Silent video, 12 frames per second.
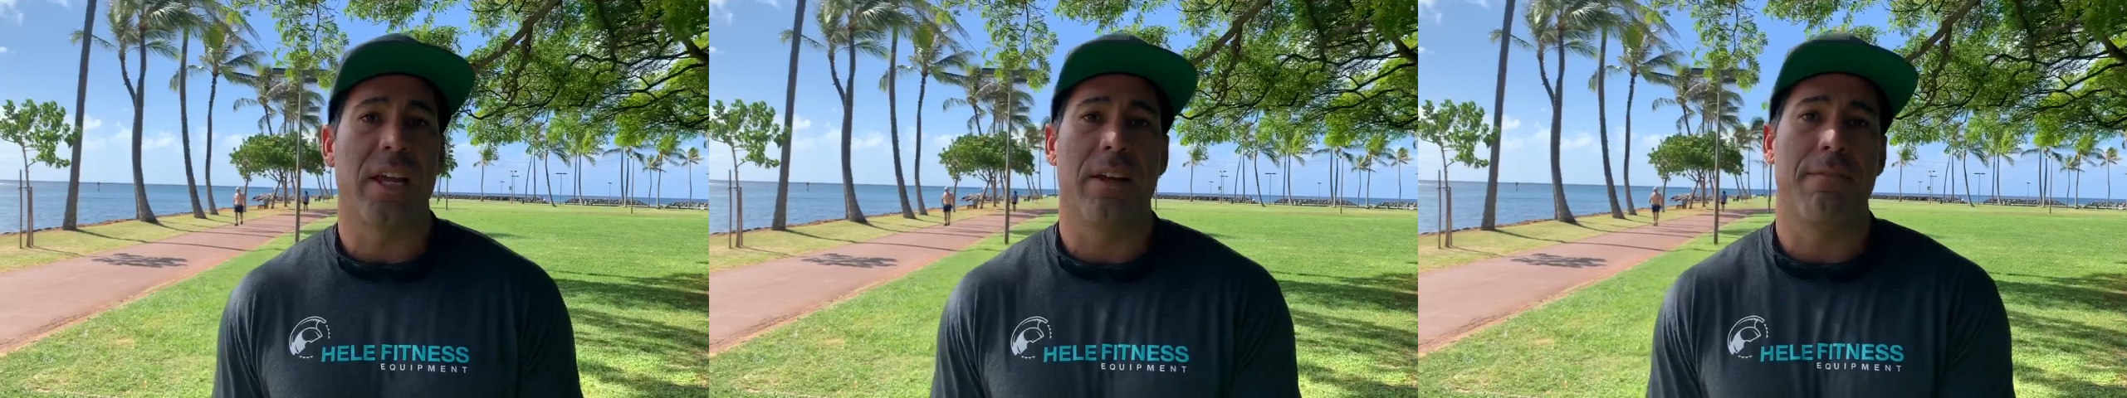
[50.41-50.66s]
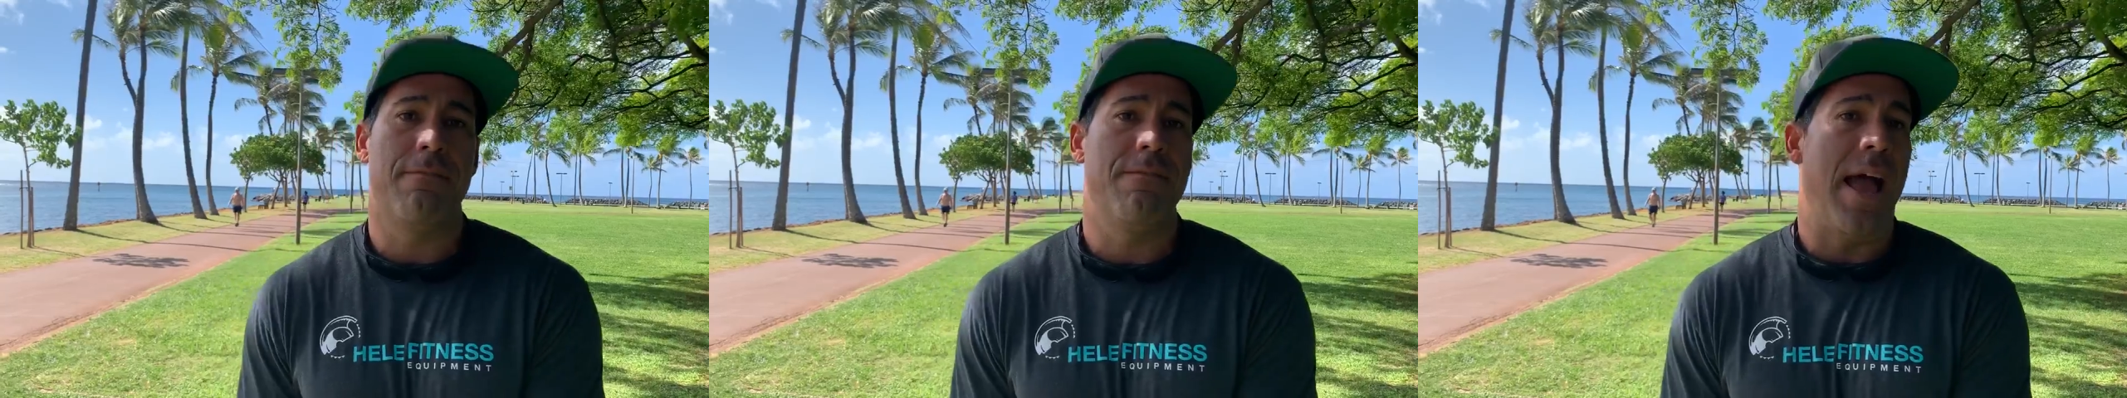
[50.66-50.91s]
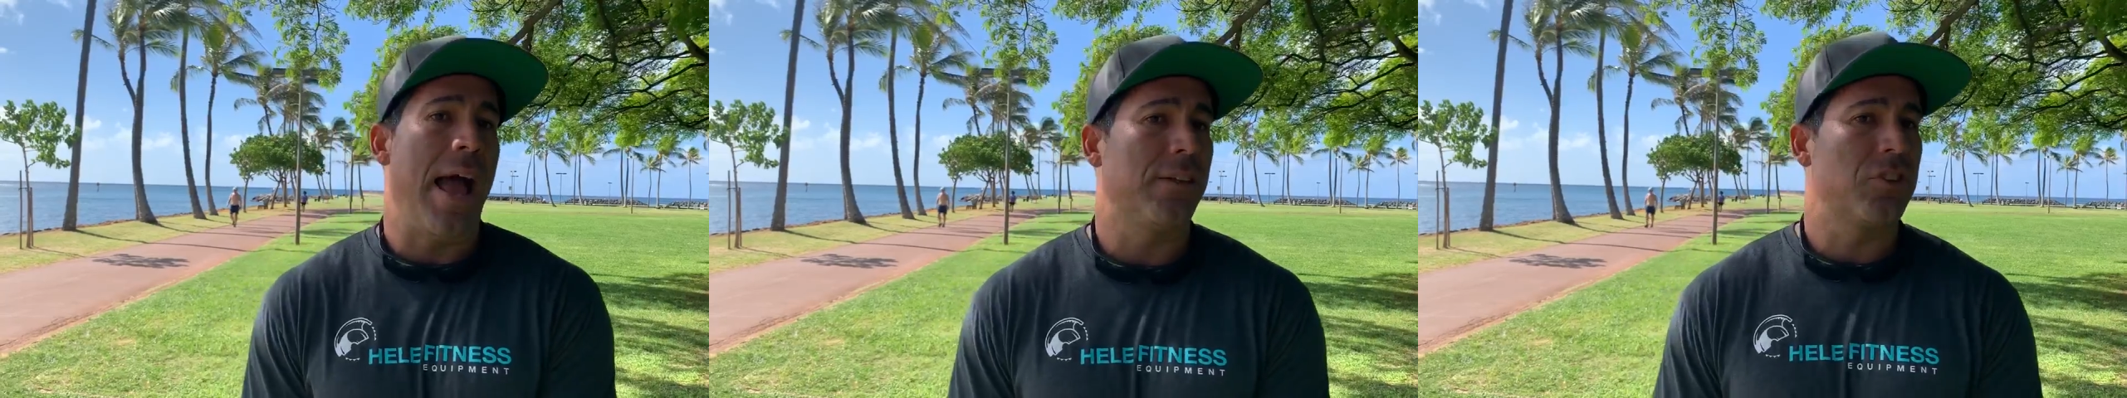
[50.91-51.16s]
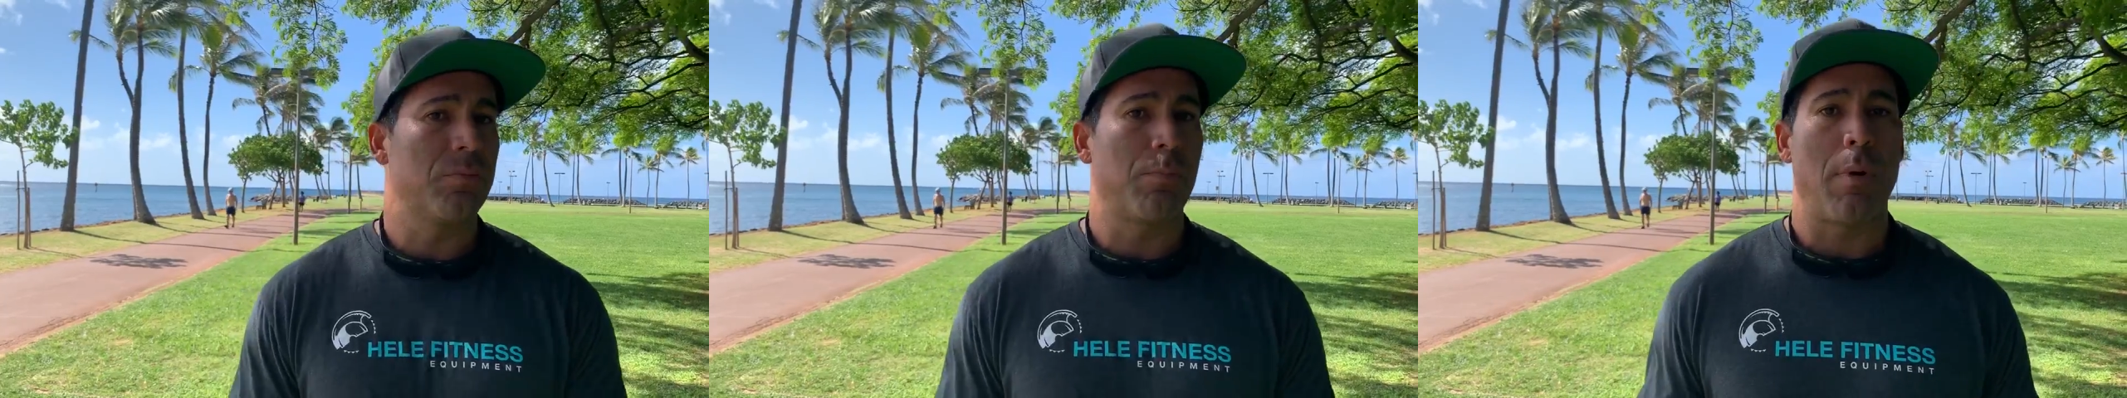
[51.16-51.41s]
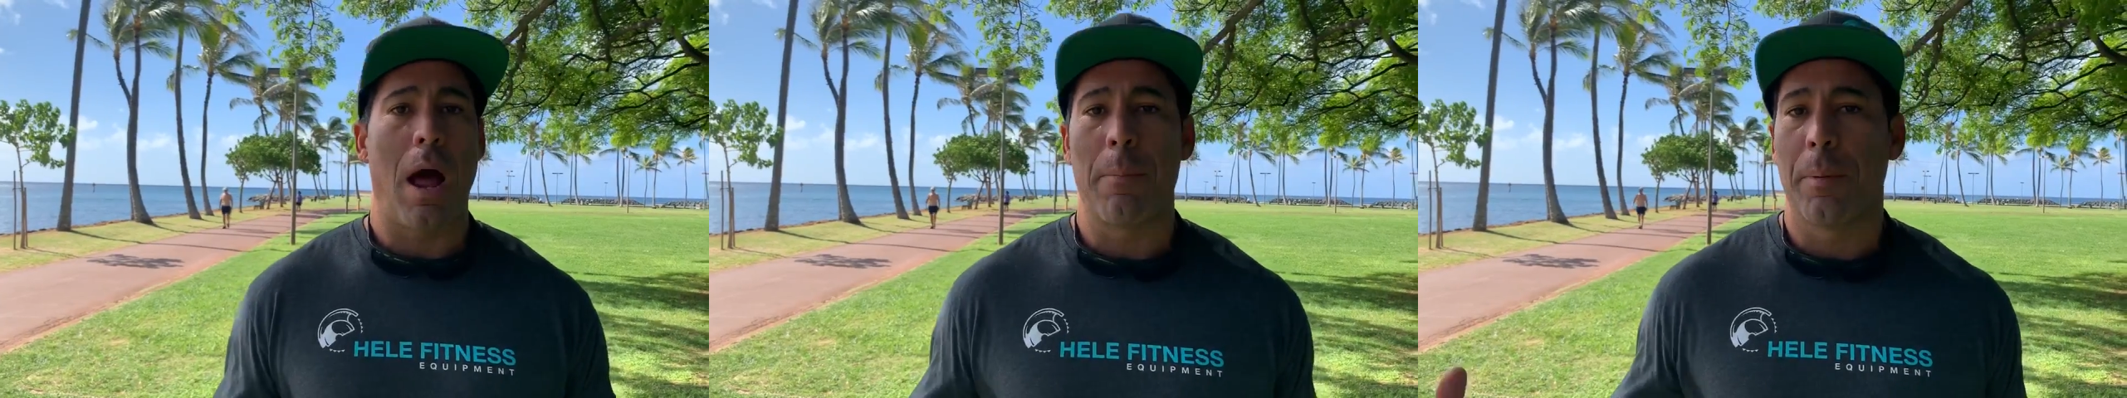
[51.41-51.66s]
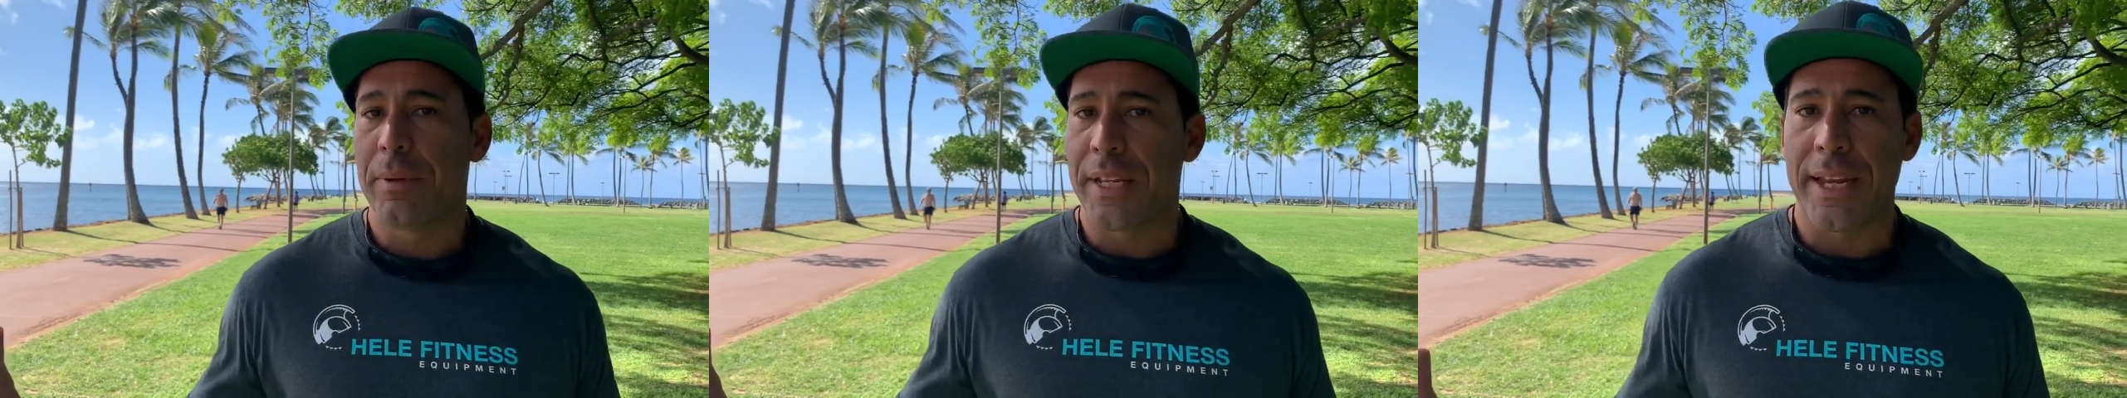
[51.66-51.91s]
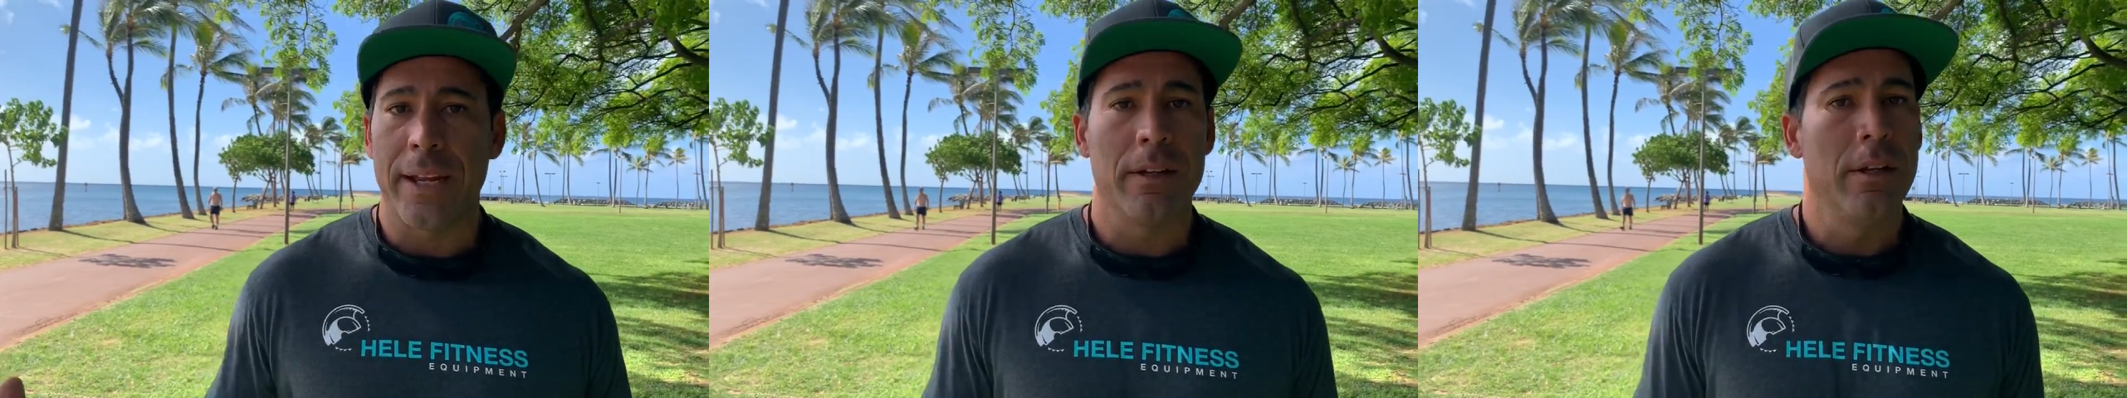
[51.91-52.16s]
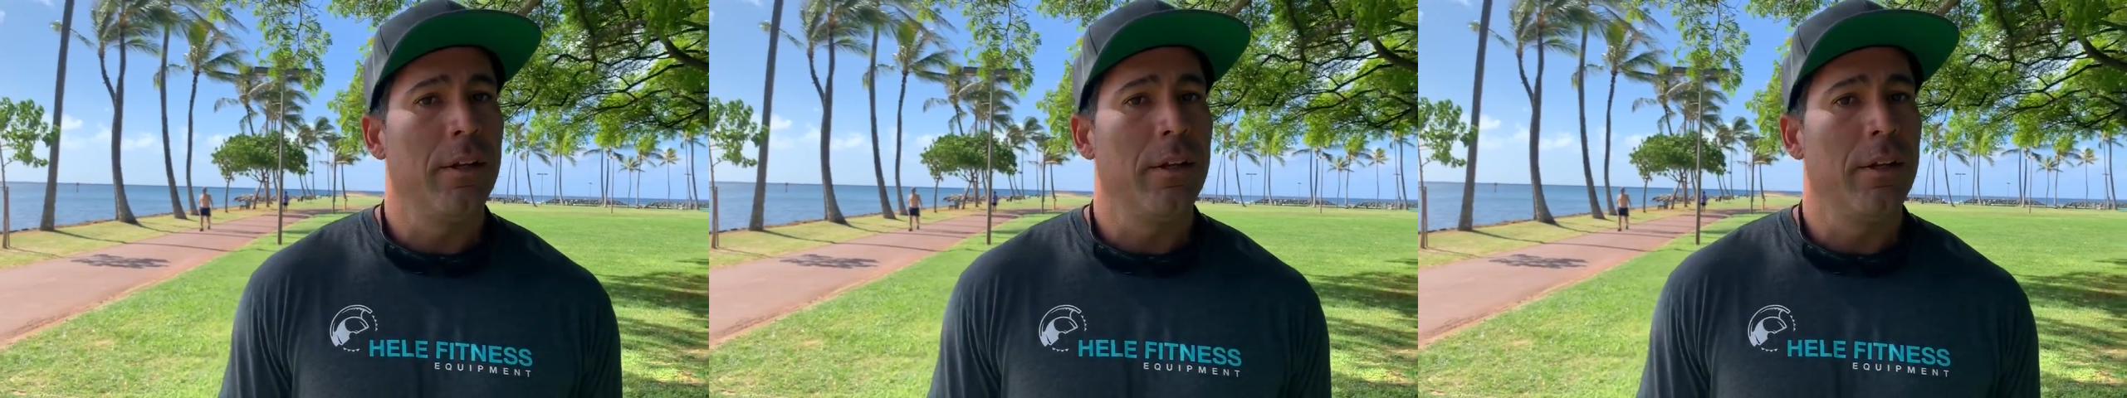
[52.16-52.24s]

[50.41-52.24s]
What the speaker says: advanced probably